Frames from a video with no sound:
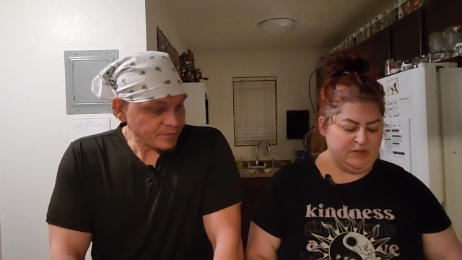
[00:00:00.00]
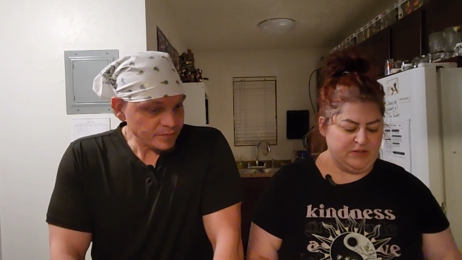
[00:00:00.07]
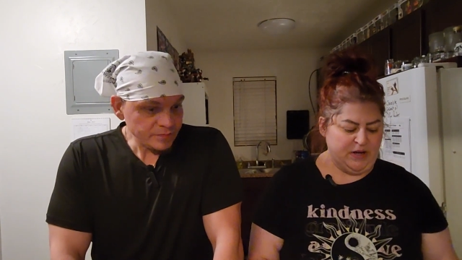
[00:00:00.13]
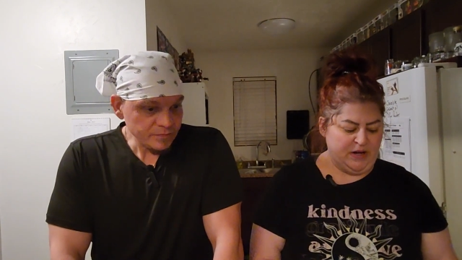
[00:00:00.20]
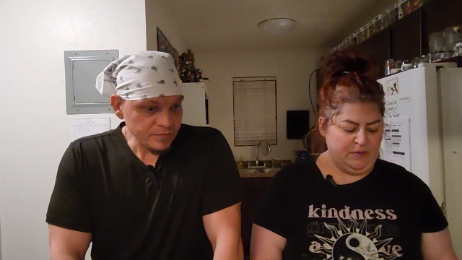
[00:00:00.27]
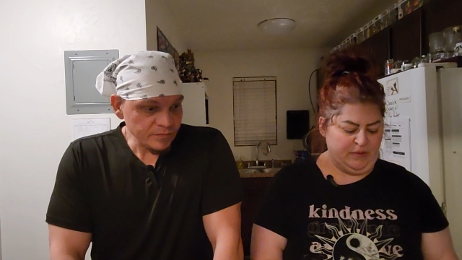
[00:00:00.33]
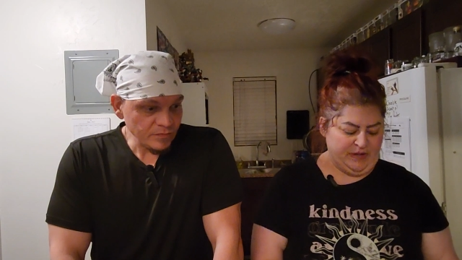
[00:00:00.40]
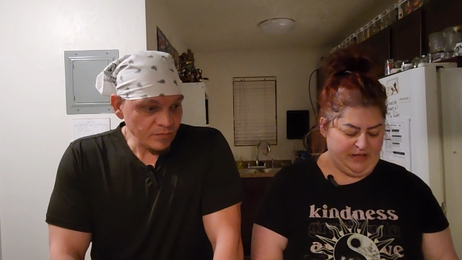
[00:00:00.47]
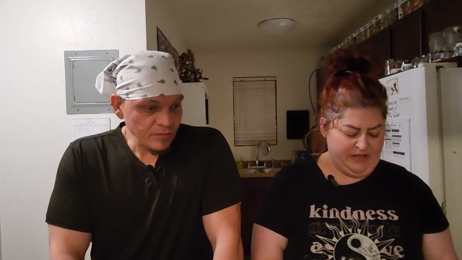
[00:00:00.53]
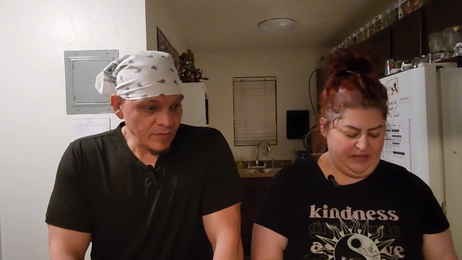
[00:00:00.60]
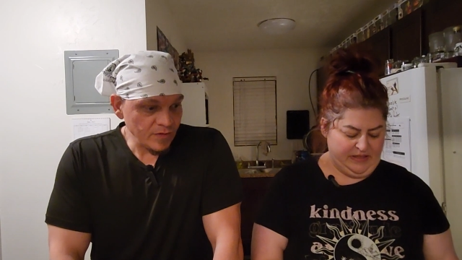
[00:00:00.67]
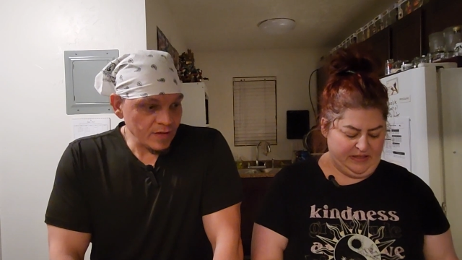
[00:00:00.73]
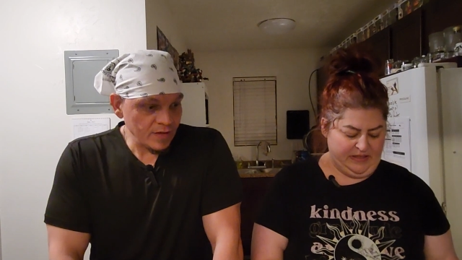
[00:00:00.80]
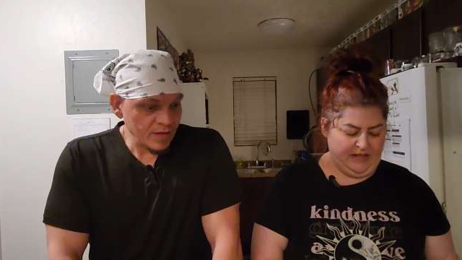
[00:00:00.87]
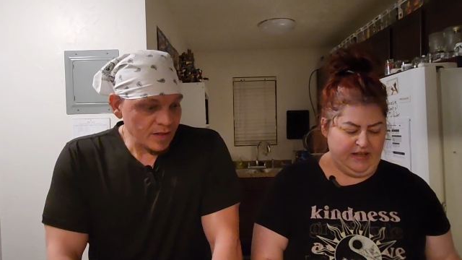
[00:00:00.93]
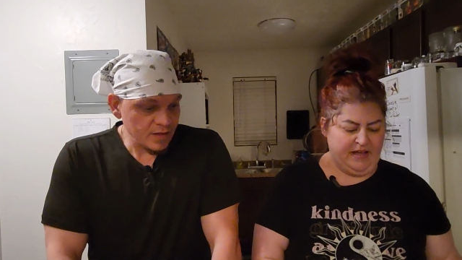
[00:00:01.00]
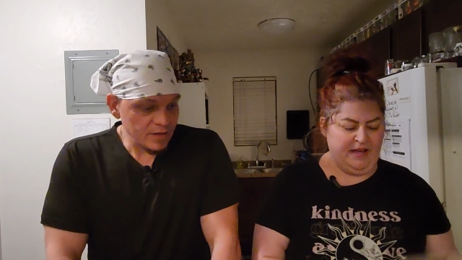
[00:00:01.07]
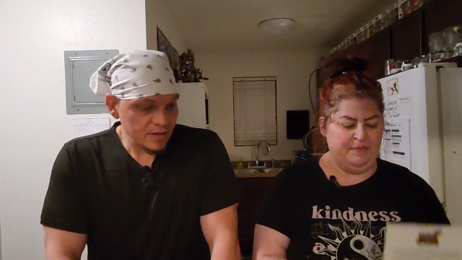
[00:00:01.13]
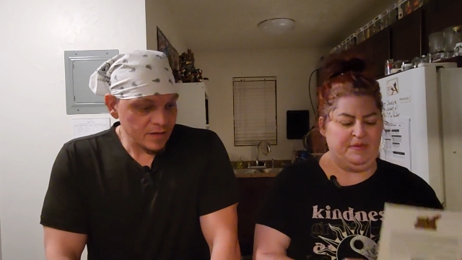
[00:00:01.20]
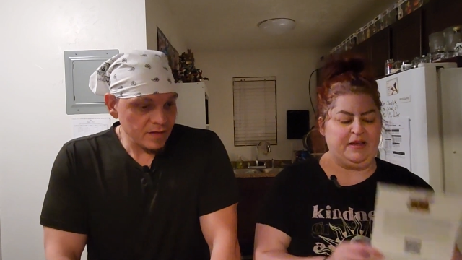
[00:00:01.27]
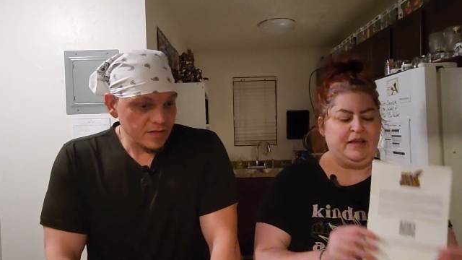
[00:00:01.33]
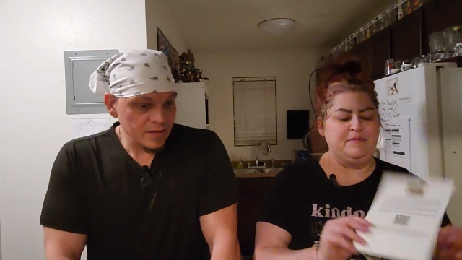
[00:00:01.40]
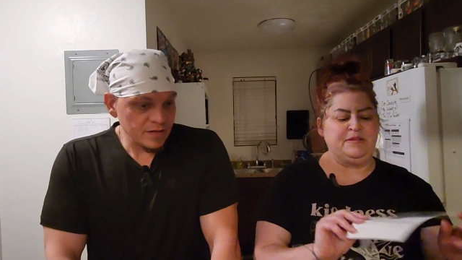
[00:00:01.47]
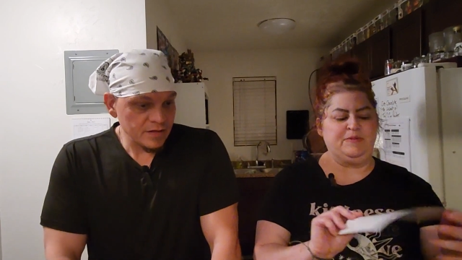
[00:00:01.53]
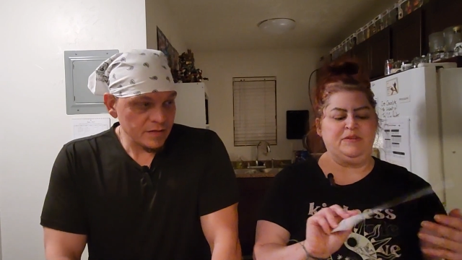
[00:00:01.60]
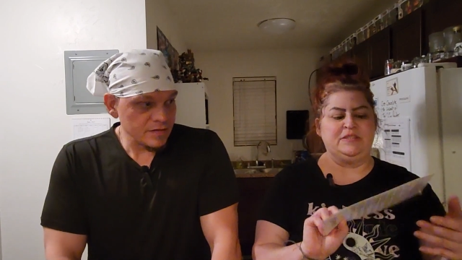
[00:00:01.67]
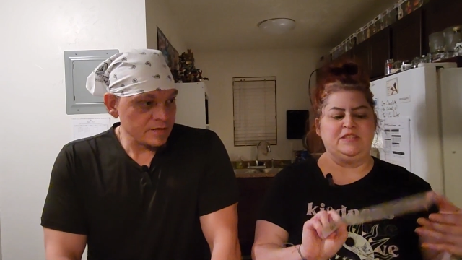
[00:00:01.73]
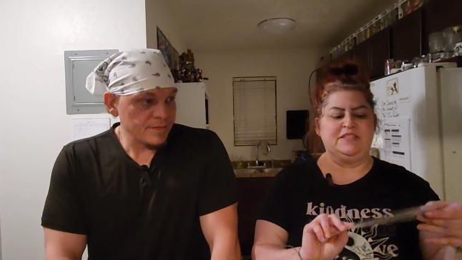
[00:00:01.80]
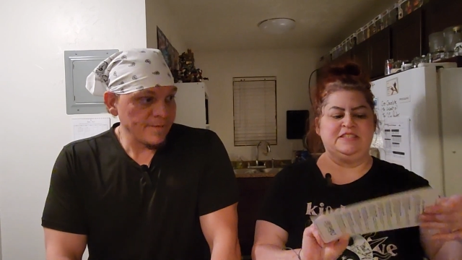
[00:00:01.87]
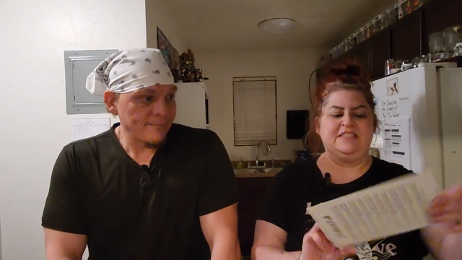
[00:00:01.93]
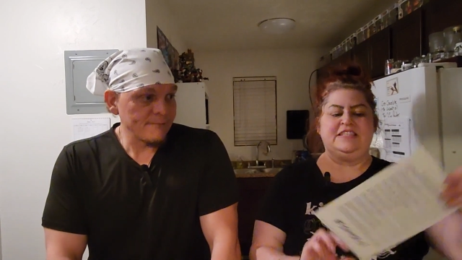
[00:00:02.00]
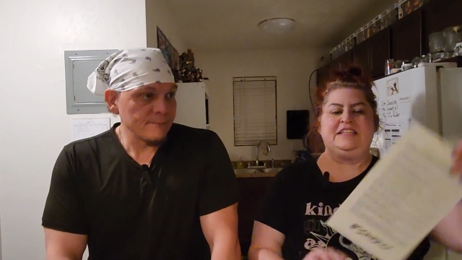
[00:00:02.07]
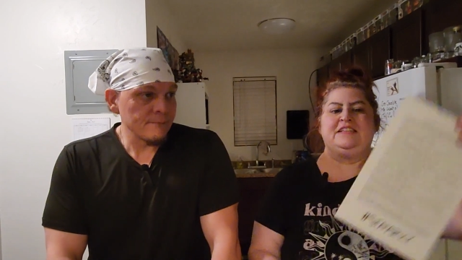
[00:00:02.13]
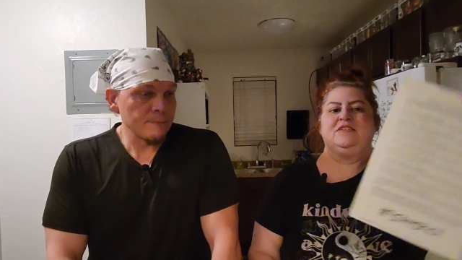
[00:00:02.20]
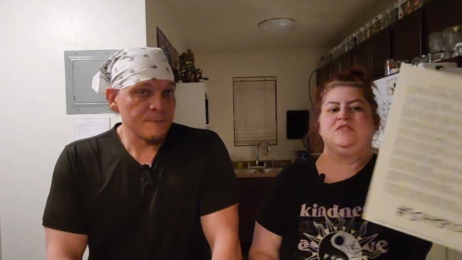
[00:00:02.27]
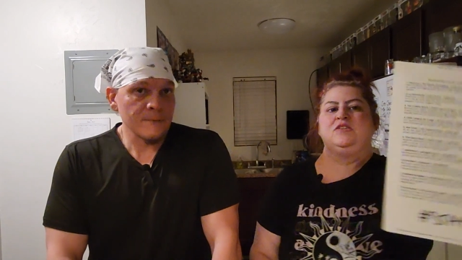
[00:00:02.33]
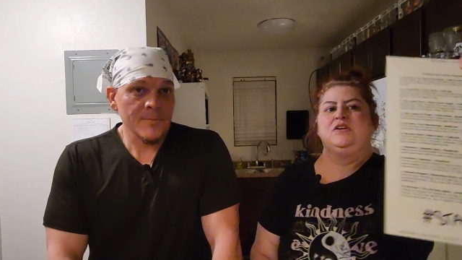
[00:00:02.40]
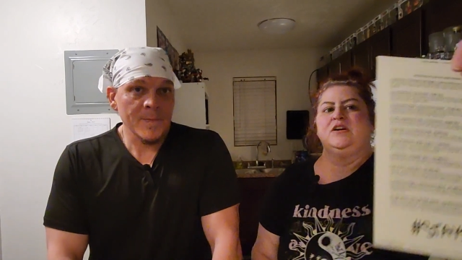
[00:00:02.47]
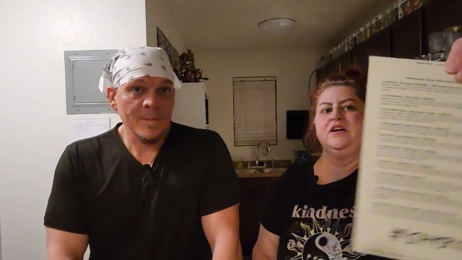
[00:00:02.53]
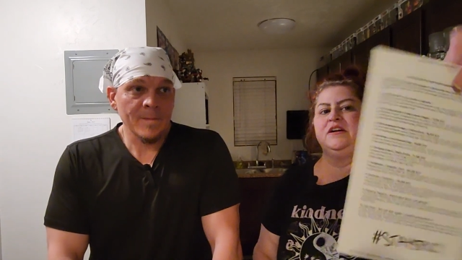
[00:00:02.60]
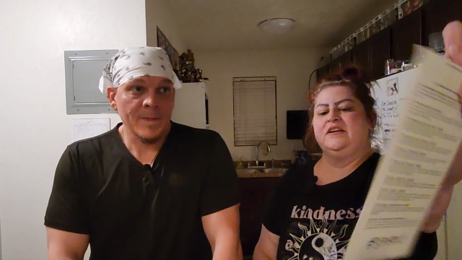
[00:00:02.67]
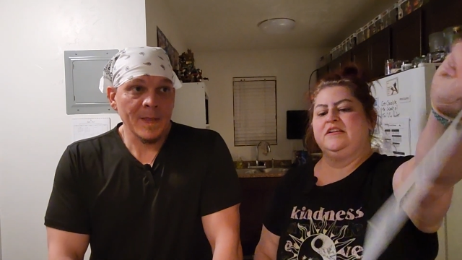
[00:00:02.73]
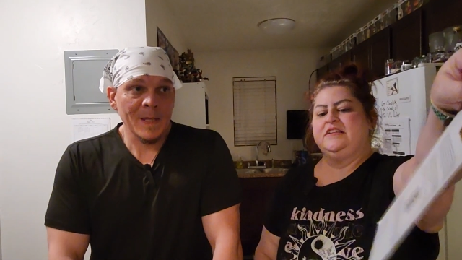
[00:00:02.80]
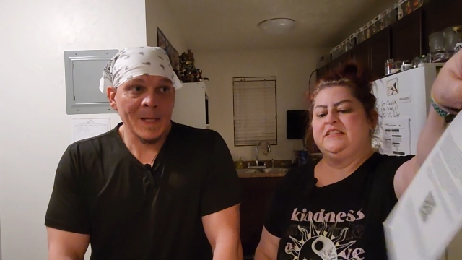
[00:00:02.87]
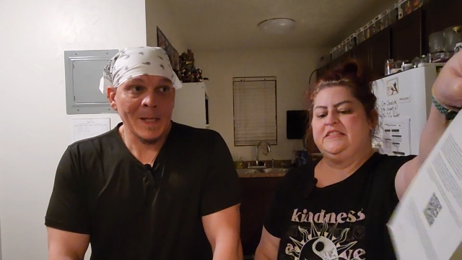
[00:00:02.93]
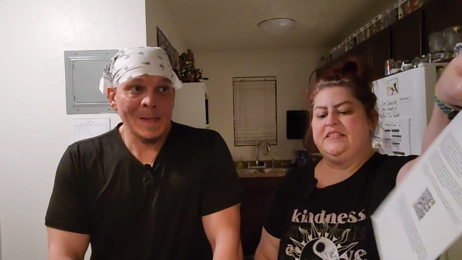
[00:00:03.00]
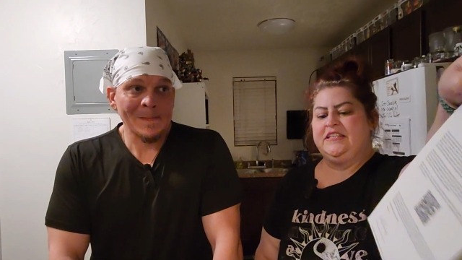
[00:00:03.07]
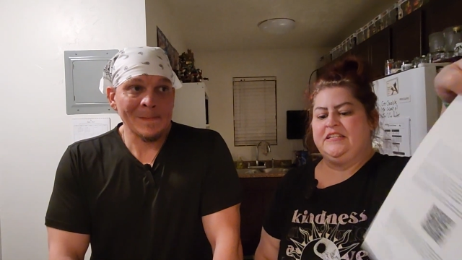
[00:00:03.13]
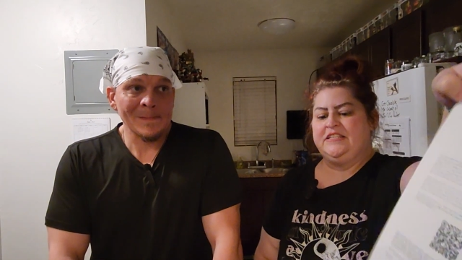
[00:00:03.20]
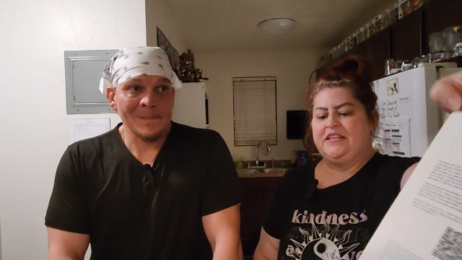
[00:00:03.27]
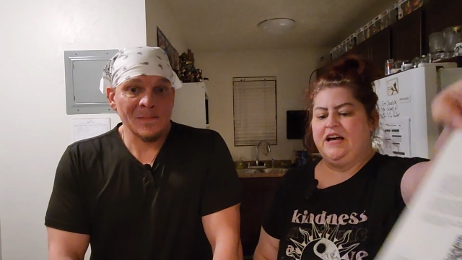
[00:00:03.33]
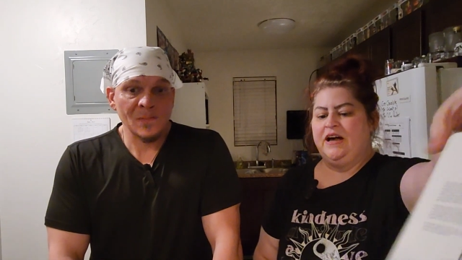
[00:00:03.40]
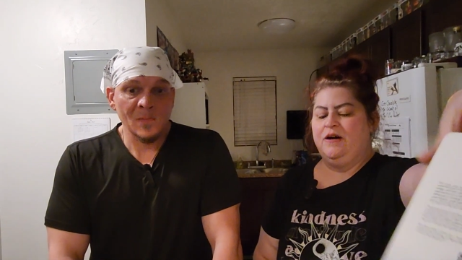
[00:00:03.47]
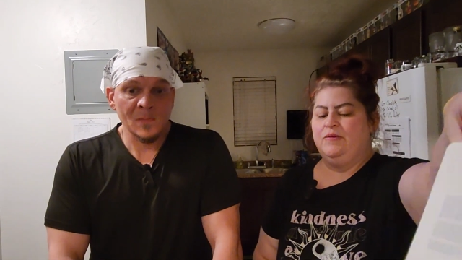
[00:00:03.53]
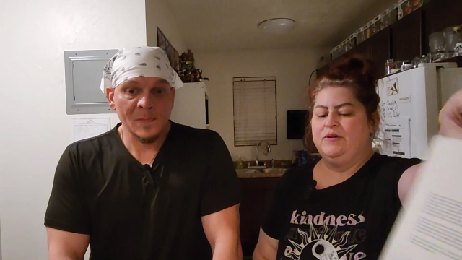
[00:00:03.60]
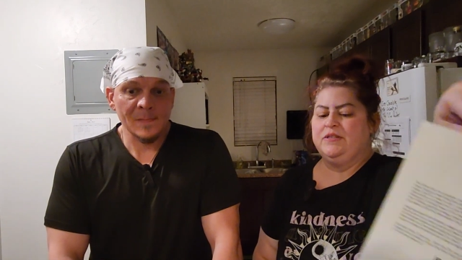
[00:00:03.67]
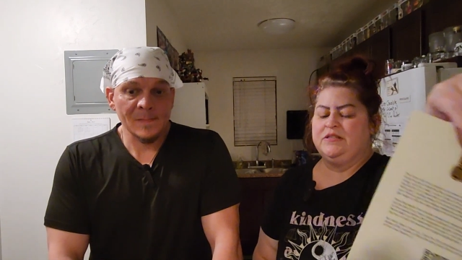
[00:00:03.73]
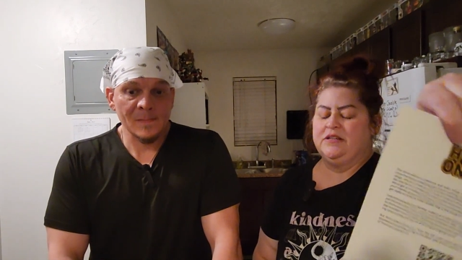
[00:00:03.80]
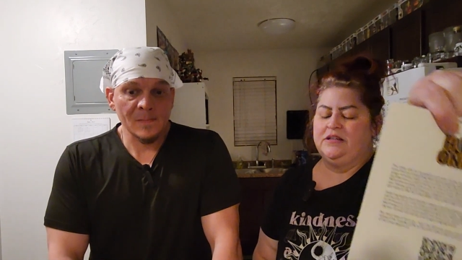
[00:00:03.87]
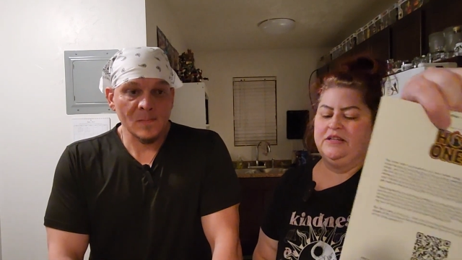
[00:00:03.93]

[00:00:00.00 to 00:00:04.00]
Speaker 1: to start with, um, it comes up with this neat little card that says the hot ones